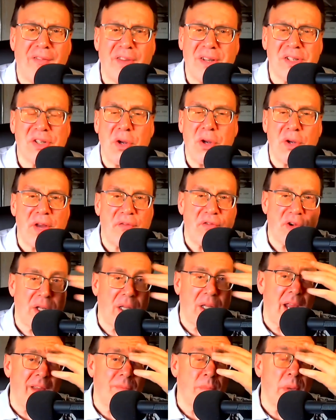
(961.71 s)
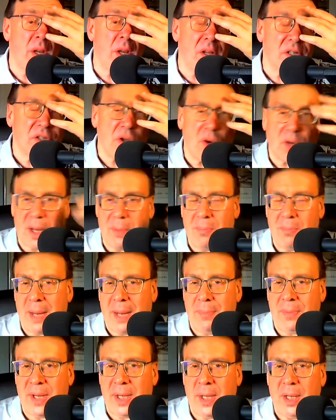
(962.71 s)
It's no different in life because, okay,
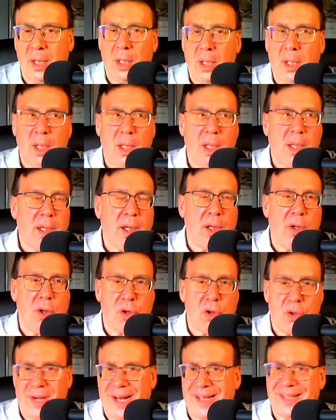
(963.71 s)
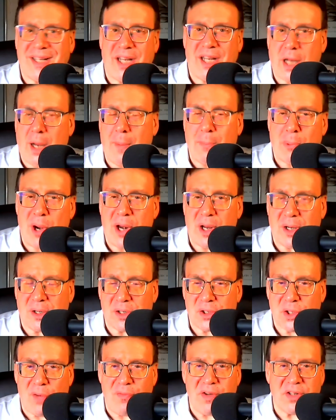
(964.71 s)
maybe, you're not selling a product or
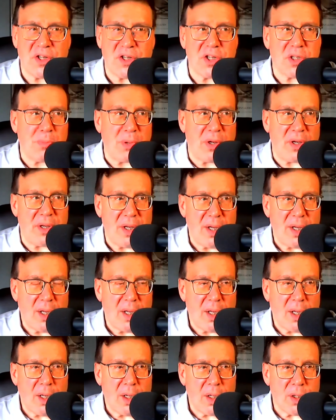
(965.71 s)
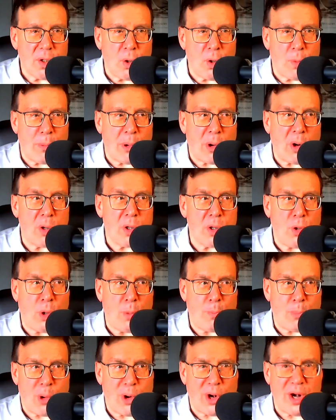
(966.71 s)
services, but you're
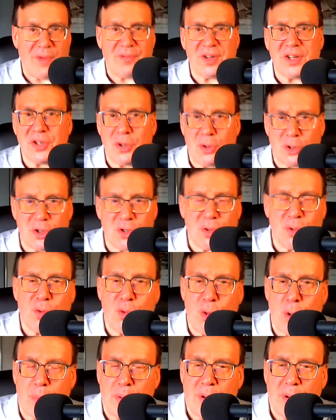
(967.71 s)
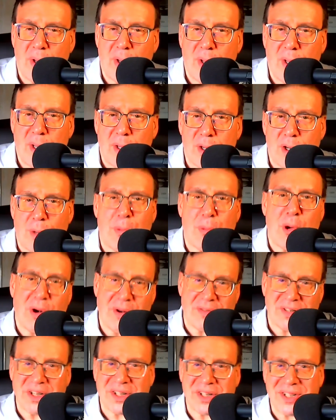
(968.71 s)
part of a social group. You're part
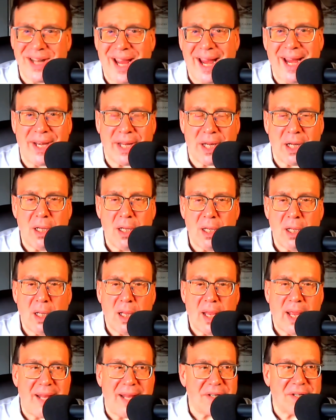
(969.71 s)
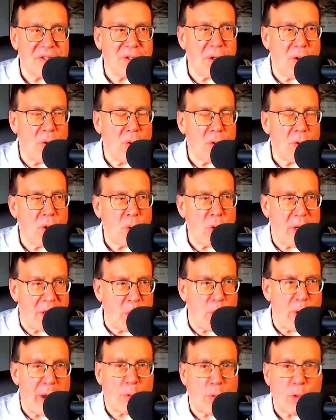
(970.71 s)
of society. And so you
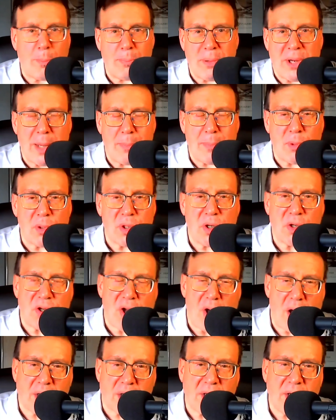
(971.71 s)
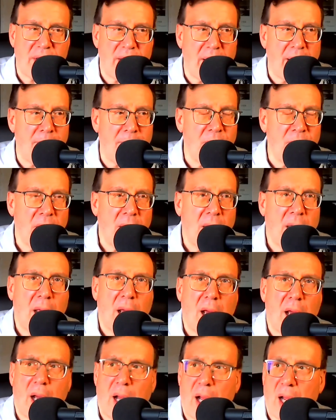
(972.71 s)
interact with people, you talk to them.
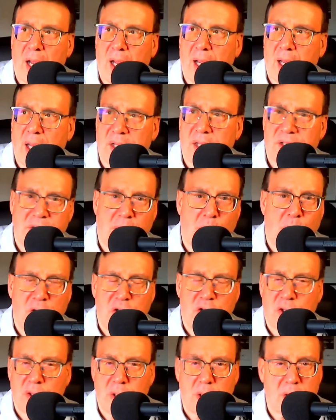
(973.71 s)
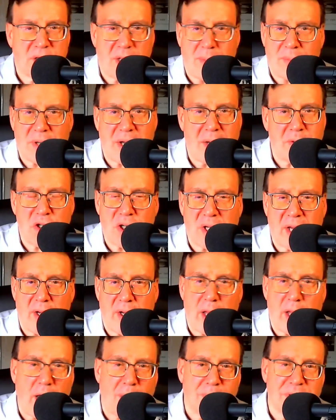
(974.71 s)
In some ways, sometimes you get
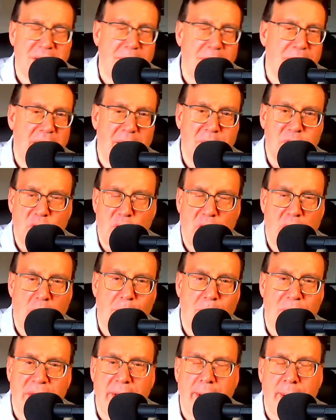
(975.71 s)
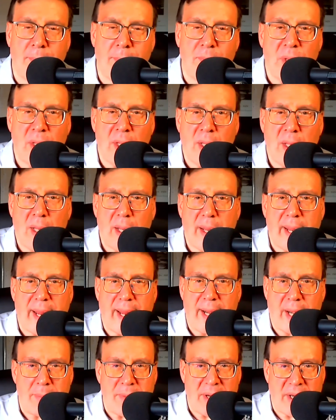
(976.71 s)
help, sometimes you help them.
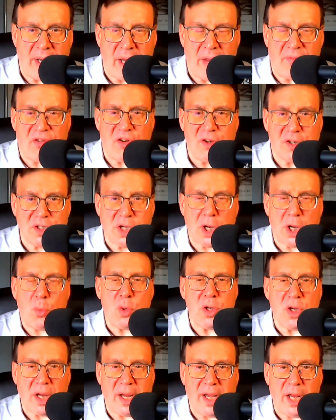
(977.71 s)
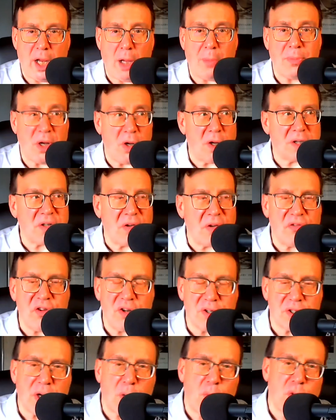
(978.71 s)
And it feels good when you get help, and also
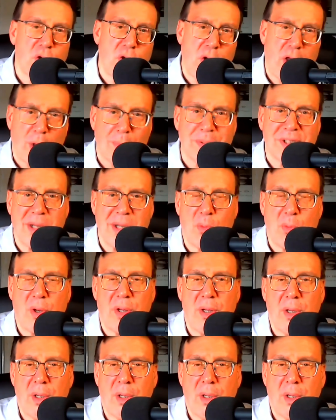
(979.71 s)
feels good when you help someone.